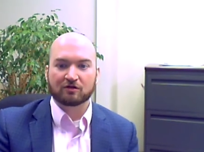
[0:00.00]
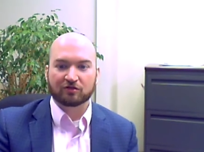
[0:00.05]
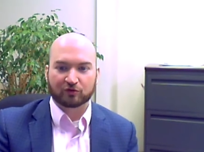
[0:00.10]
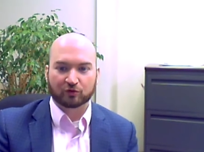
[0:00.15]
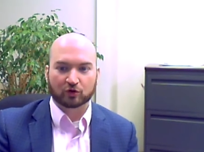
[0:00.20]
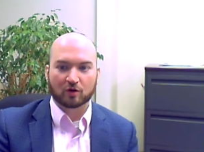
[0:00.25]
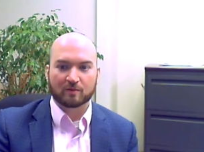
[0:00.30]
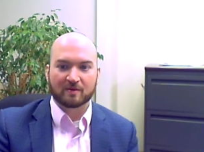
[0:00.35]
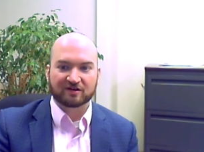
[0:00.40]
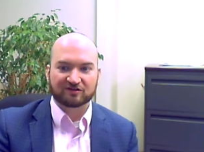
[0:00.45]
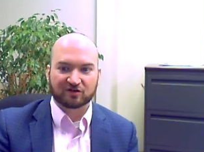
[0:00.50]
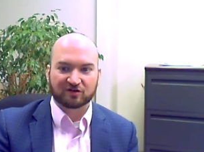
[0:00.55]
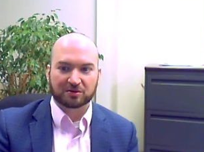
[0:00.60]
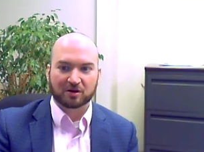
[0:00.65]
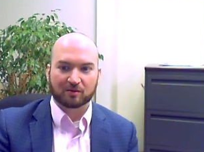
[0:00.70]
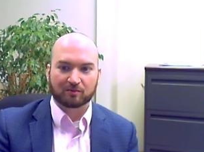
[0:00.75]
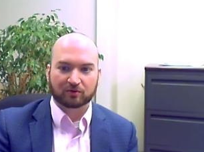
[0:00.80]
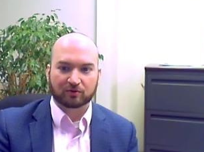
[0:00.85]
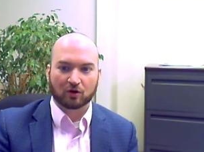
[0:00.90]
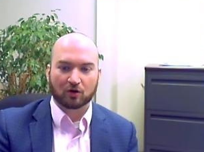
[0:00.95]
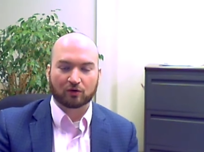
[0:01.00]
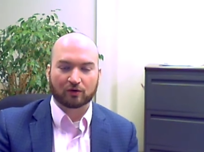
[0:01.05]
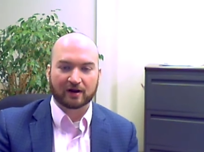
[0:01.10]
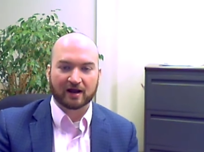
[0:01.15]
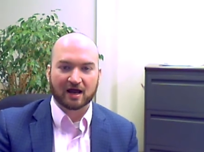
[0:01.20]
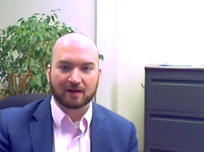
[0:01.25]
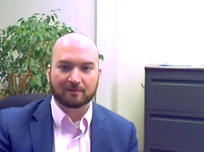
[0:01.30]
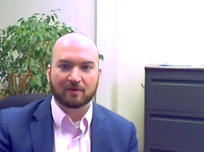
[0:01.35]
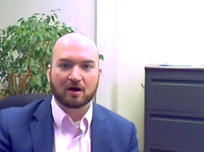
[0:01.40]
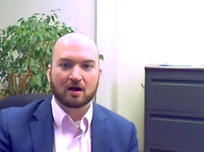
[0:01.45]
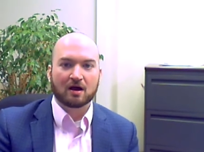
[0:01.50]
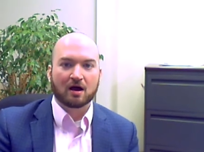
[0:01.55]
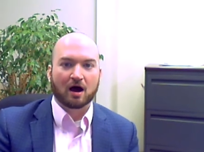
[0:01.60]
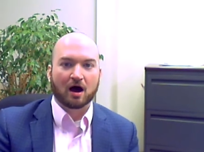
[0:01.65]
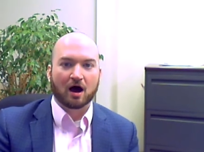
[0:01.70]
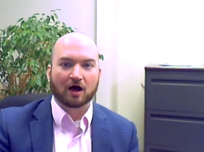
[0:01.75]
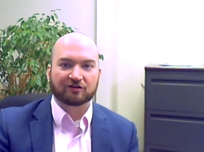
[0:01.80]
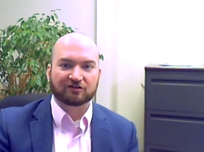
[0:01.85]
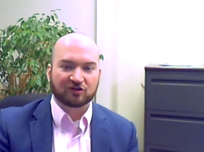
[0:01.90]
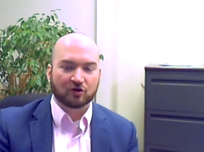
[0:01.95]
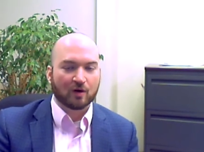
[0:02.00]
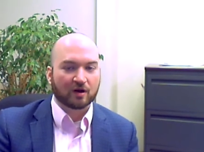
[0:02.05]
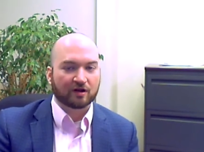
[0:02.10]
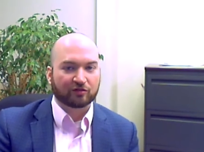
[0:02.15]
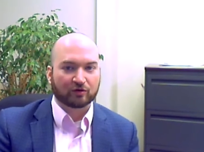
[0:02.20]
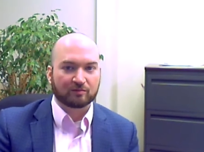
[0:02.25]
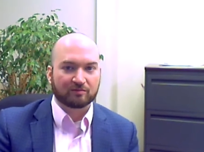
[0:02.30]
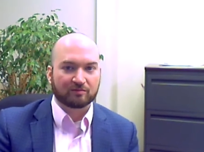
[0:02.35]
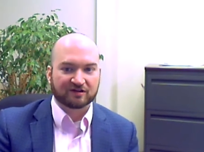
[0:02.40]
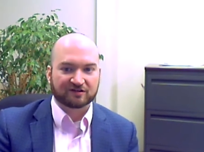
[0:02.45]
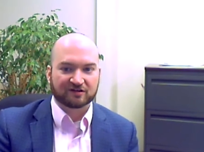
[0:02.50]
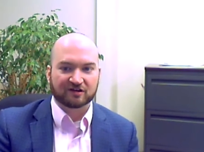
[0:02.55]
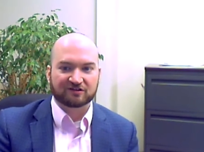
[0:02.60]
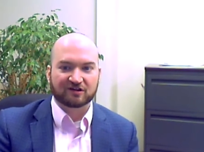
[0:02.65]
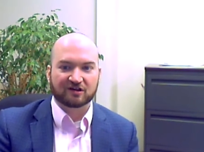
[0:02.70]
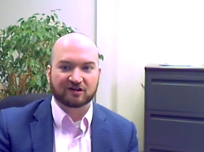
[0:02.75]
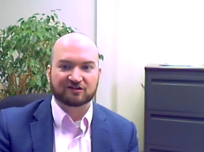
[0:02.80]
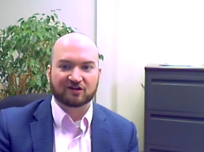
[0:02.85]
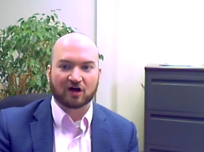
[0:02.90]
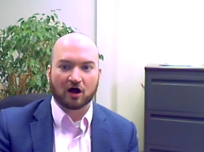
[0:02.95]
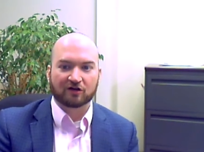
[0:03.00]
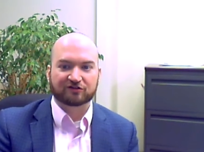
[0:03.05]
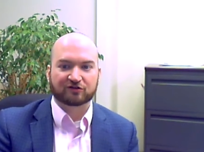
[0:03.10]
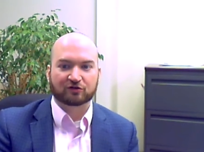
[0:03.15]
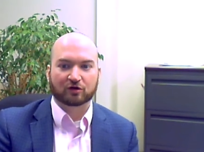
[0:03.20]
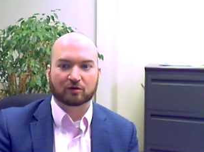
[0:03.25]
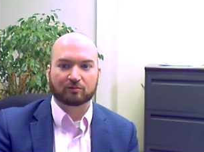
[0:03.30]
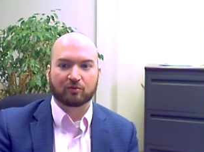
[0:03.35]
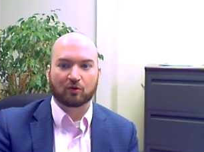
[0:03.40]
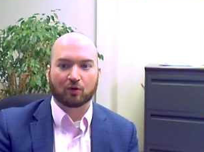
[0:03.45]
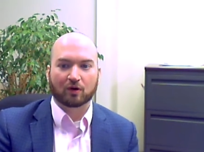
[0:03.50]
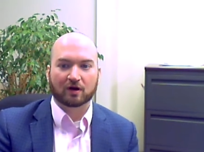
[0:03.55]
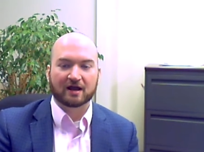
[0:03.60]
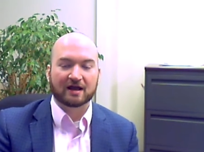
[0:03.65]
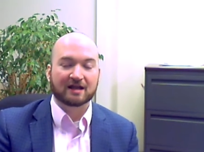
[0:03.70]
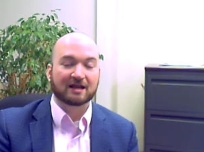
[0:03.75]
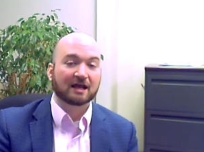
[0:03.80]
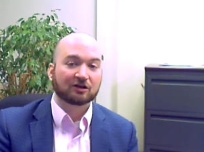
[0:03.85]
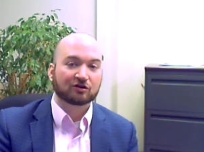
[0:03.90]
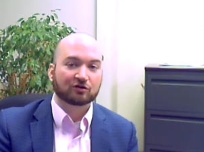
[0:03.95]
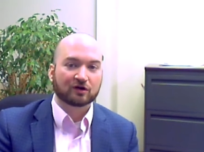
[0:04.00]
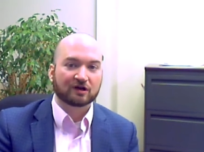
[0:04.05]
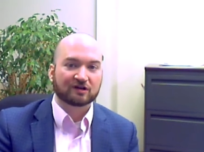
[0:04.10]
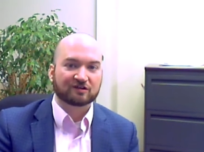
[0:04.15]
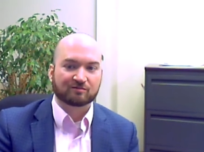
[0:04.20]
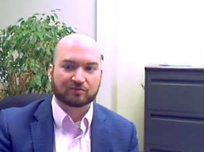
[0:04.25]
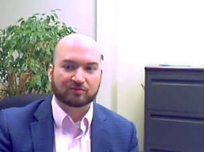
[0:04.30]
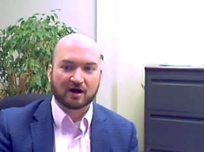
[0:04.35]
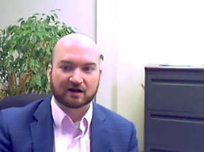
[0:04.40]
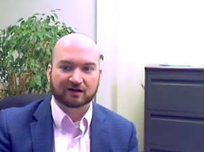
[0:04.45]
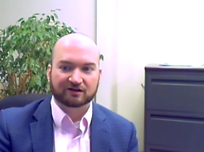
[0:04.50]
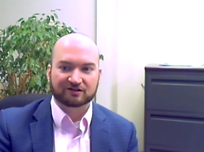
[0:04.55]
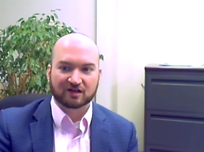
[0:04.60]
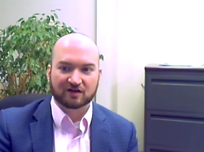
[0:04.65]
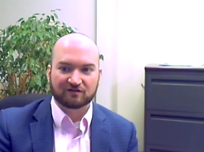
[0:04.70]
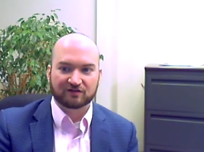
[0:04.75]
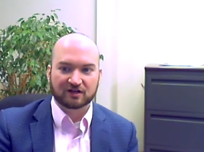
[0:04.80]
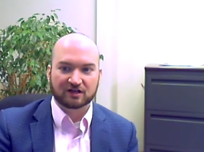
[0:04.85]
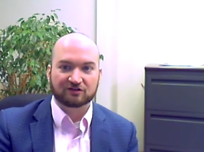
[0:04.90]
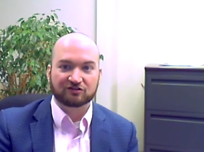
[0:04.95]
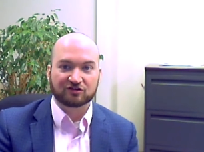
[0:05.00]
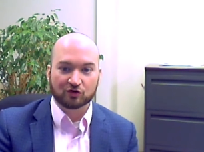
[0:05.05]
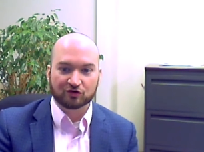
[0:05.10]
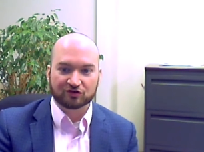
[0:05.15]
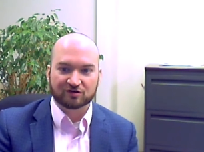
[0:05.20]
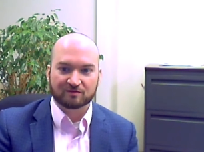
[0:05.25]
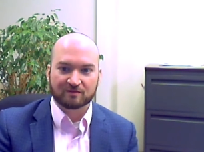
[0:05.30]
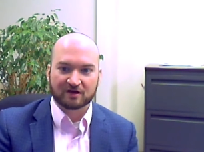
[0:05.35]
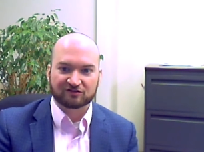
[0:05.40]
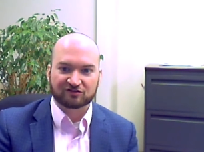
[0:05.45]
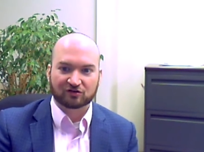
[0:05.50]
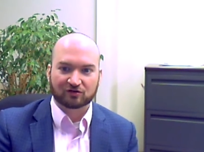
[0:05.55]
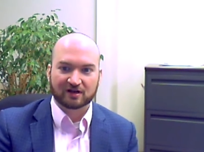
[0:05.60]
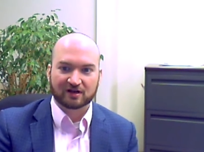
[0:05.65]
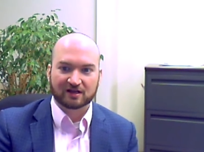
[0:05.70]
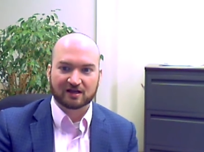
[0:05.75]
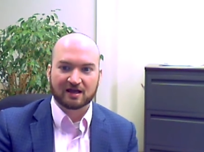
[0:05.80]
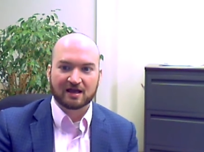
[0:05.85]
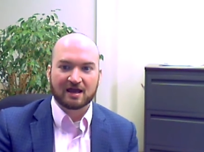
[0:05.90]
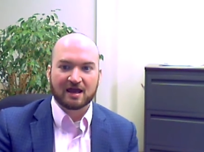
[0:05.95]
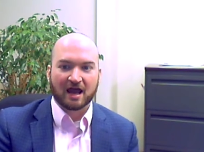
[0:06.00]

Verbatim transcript: through a mentorship program. Uh, two out of three businesses also report an increase in productivity due to mentoring,